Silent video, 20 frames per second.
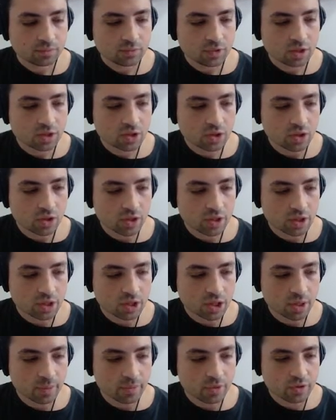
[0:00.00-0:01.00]
So this
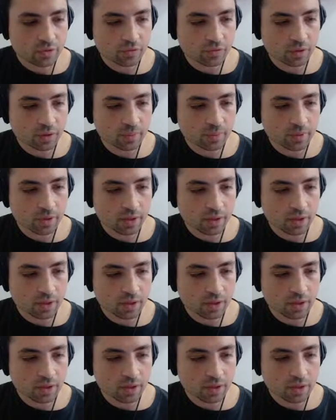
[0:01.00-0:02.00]
comes from
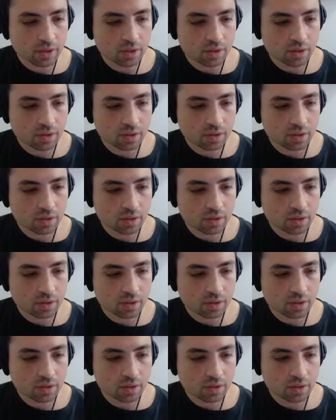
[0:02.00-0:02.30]
the